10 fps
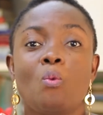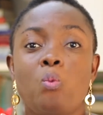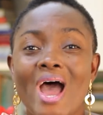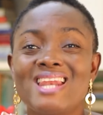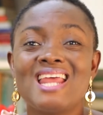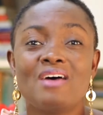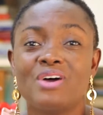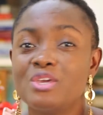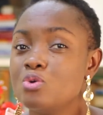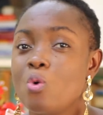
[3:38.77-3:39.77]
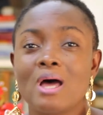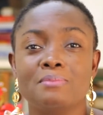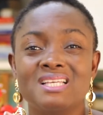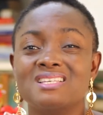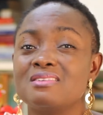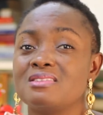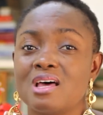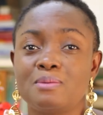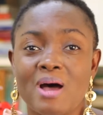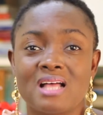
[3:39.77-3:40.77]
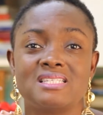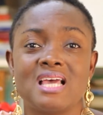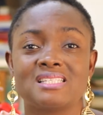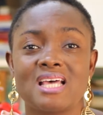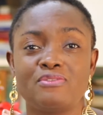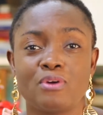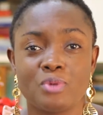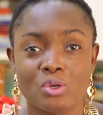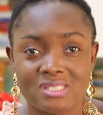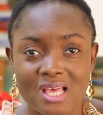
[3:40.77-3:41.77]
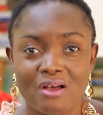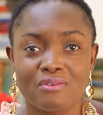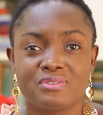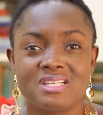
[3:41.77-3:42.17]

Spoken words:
whenever you go and meet a third party aside from yourself